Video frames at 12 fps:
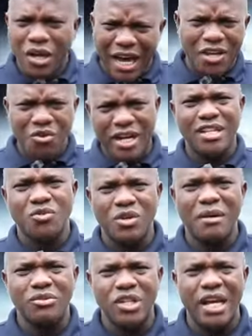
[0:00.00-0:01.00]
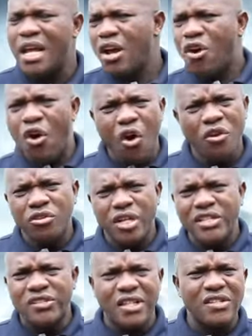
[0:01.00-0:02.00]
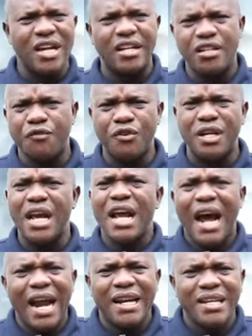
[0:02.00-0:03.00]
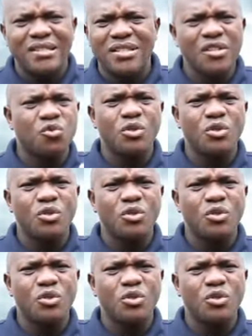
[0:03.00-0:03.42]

Are you getting what I'm saying? All these things are different. And this deals